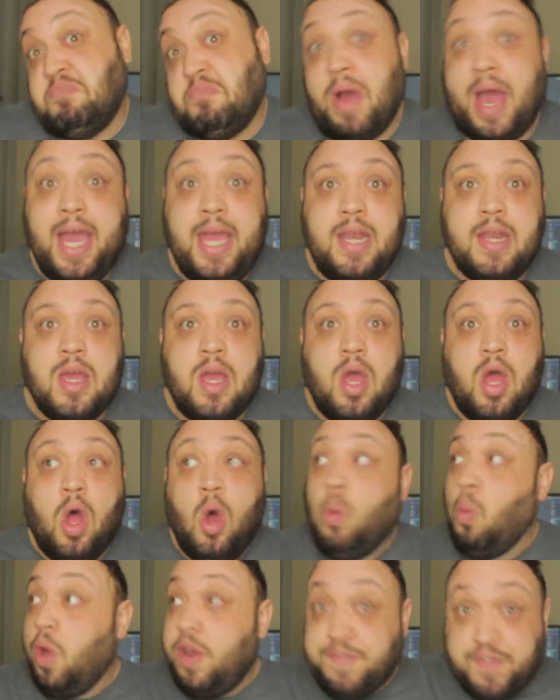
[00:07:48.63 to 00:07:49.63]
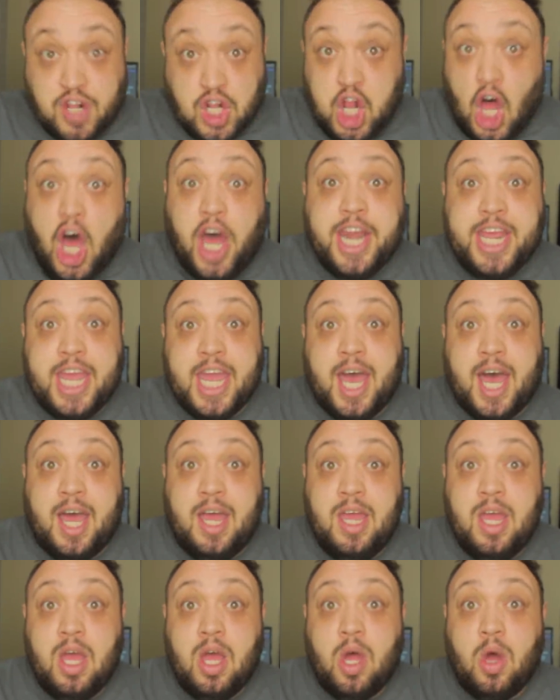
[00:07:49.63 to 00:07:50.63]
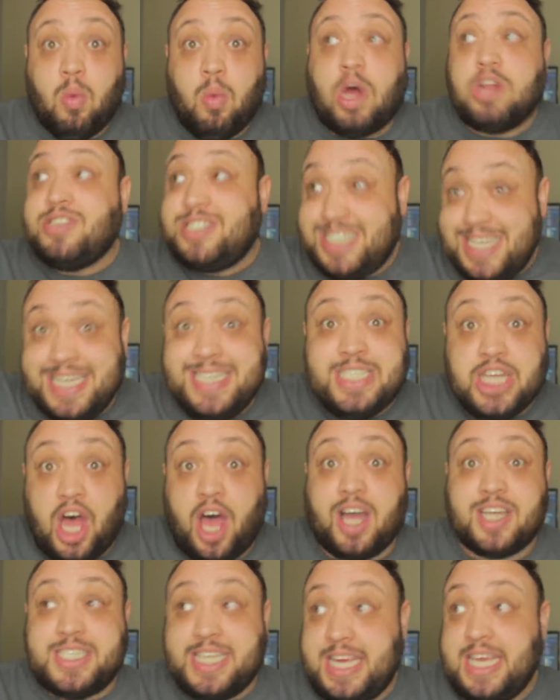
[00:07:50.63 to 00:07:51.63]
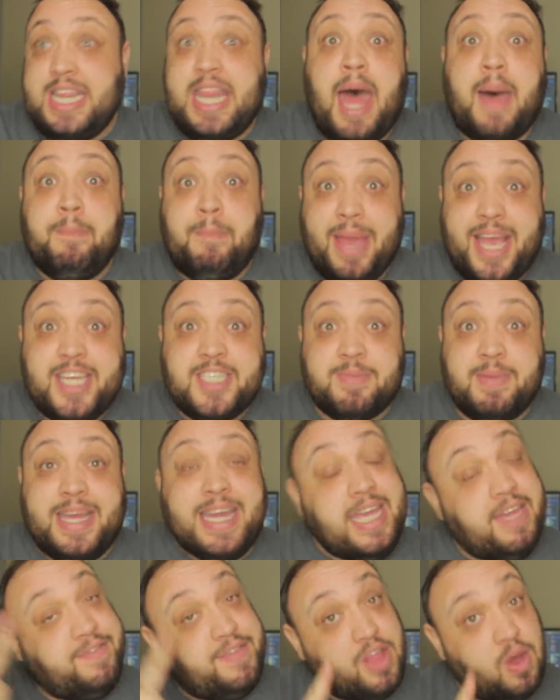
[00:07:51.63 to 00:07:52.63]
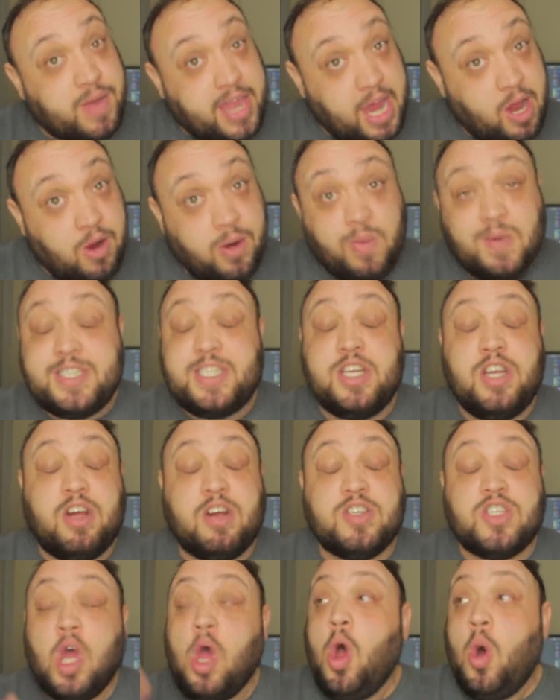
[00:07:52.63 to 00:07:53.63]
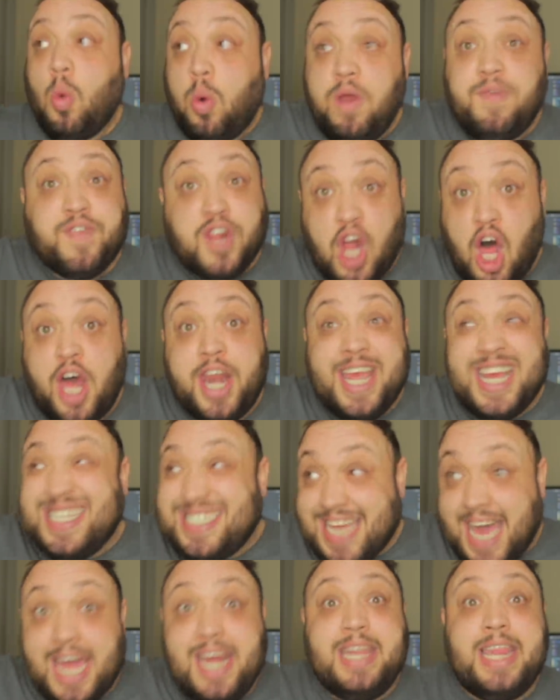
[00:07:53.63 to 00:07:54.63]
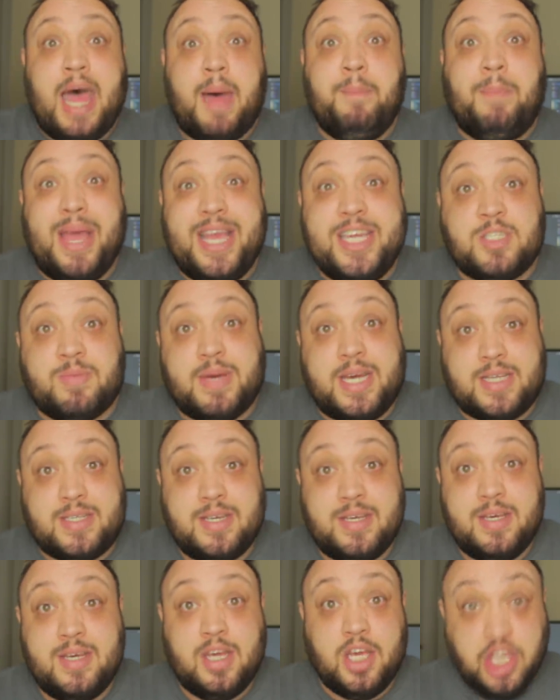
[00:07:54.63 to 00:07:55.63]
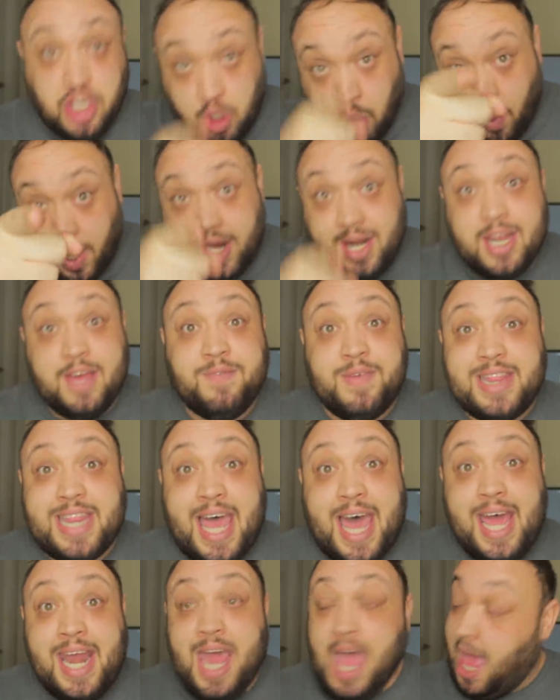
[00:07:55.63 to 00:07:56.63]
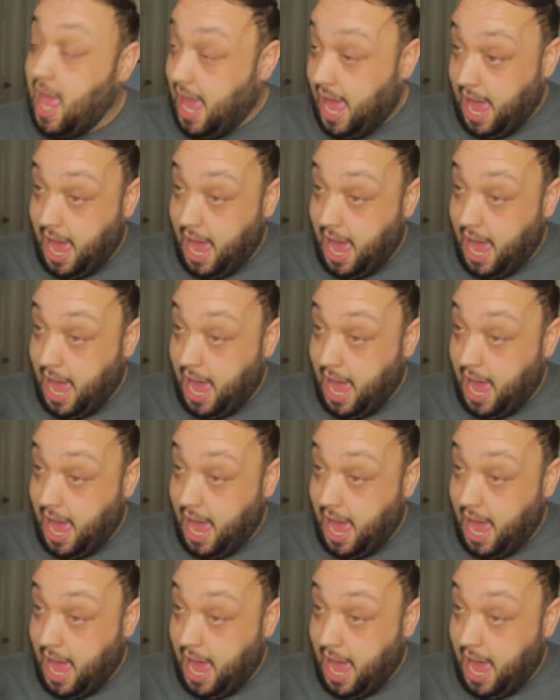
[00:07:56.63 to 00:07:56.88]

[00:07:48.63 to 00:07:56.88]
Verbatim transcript: right? What if Claudia, while detoxing in that basement, even though Karen was a nurse, what if Claudia died in that basement? You wanna live with that?